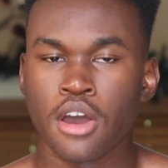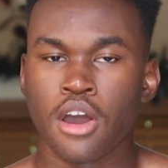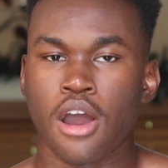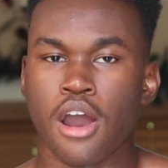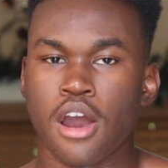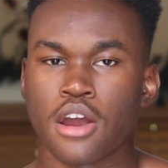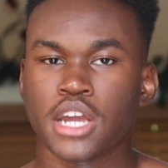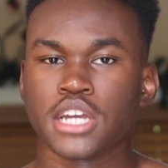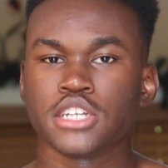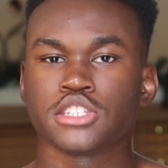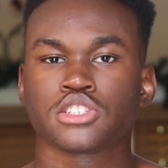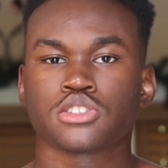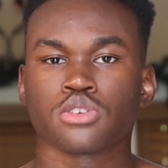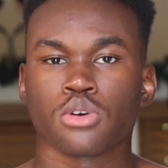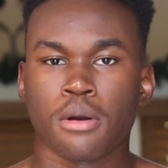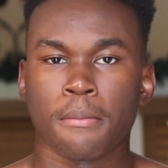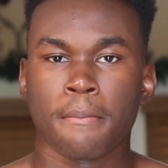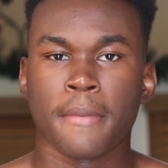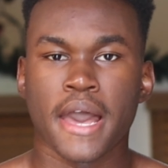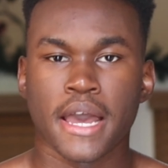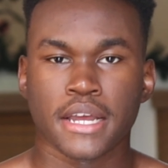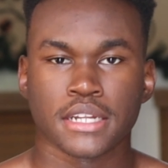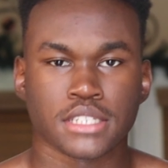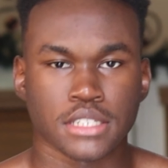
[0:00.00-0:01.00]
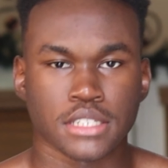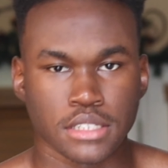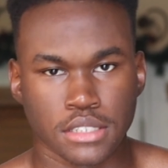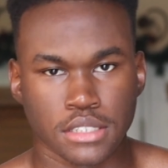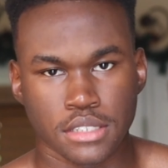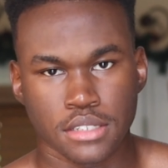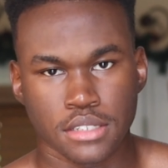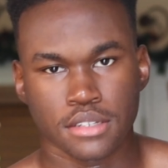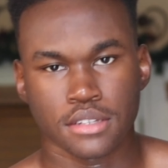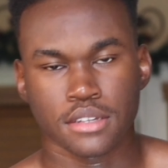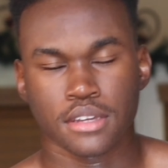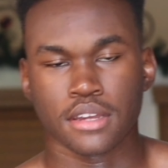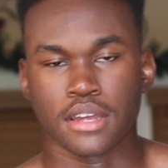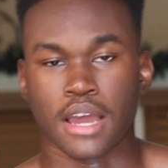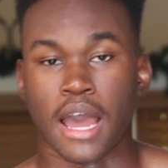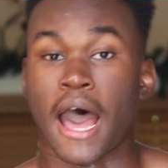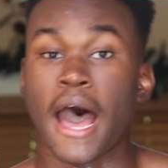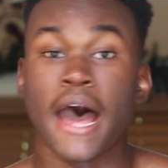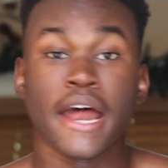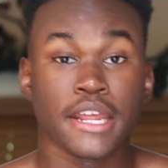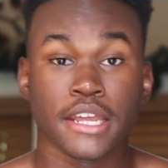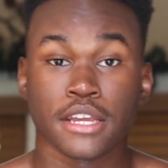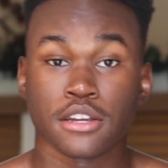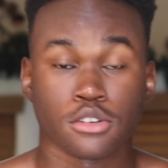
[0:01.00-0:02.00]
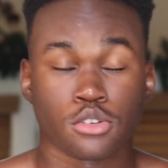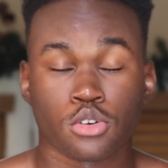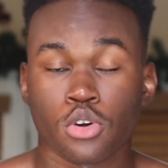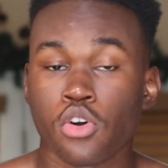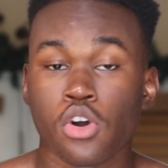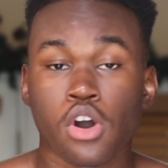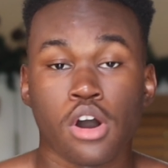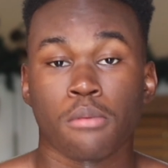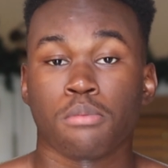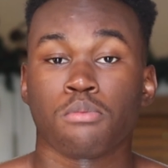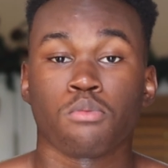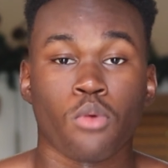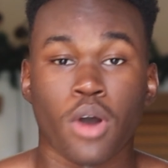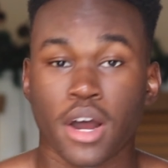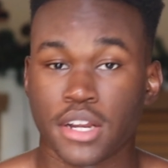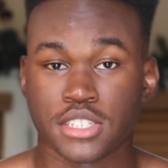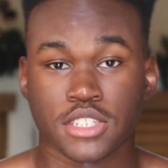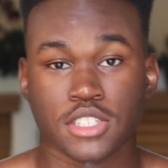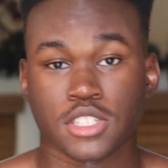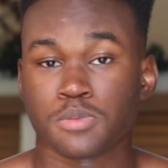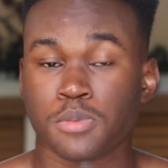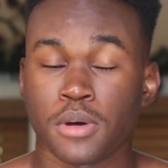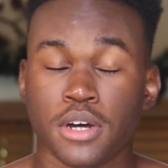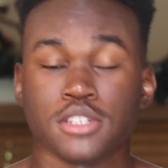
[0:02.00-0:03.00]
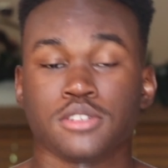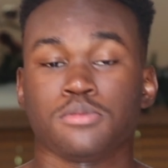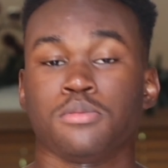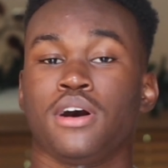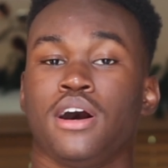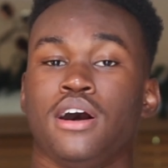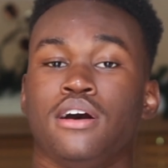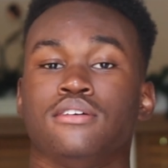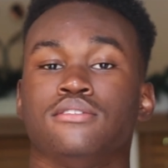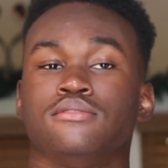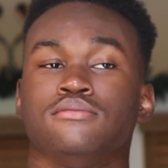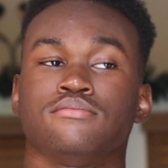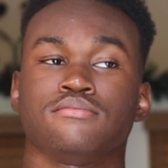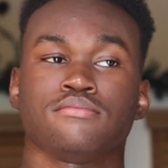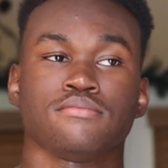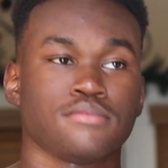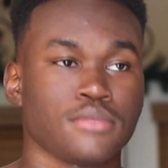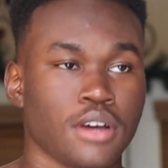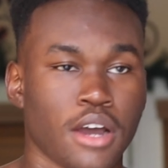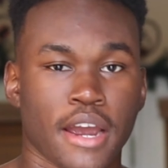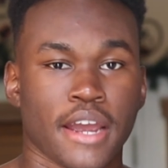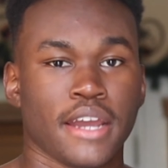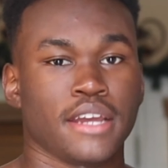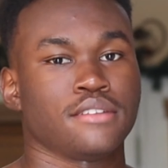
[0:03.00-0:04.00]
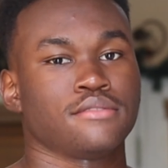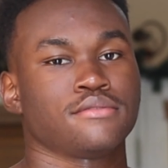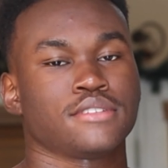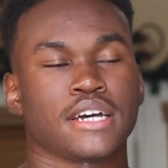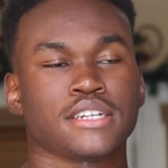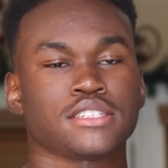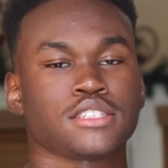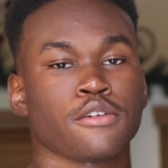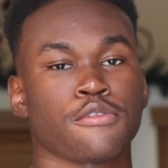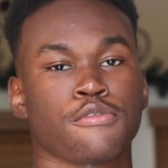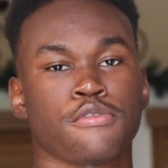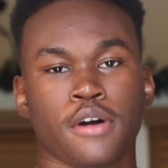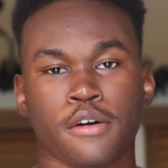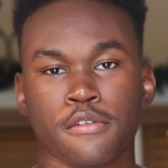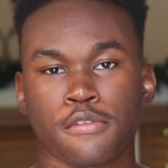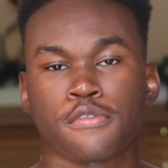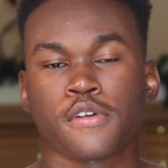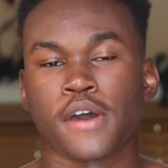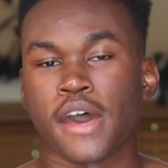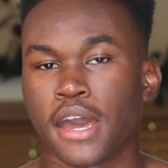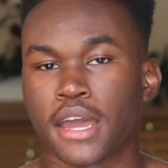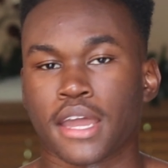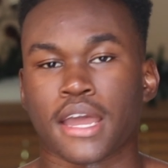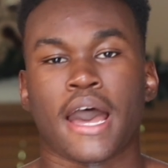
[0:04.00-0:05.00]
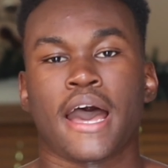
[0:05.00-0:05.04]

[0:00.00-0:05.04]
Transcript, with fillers: All right, so imagine I didn't grow up watching SpongeBob. All right, that's a fun fact.